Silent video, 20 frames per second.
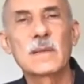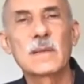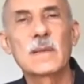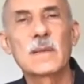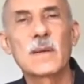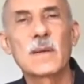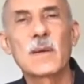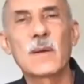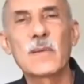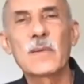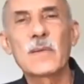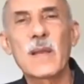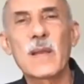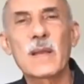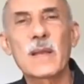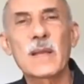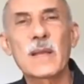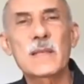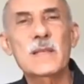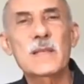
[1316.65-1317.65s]
All the
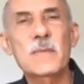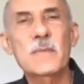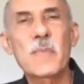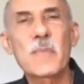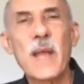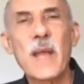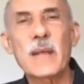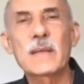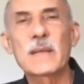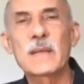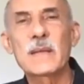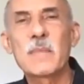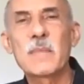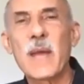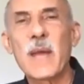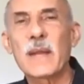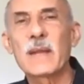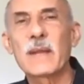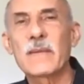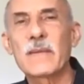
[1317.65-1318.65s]
unexpected
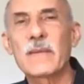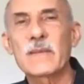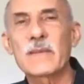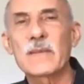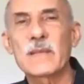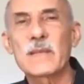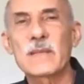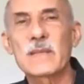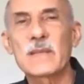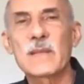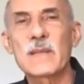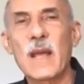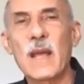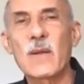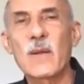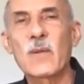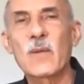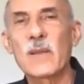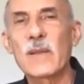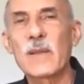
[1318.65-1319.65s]
magnificence,
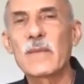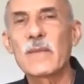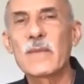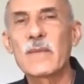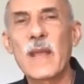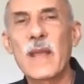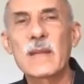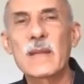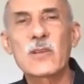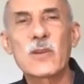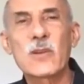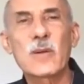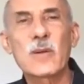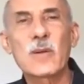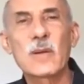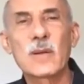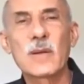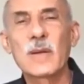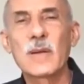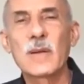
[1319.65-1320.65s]
not only of
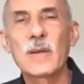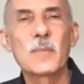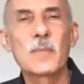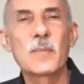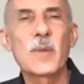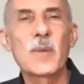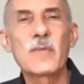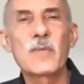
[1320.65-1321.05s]
nature, but of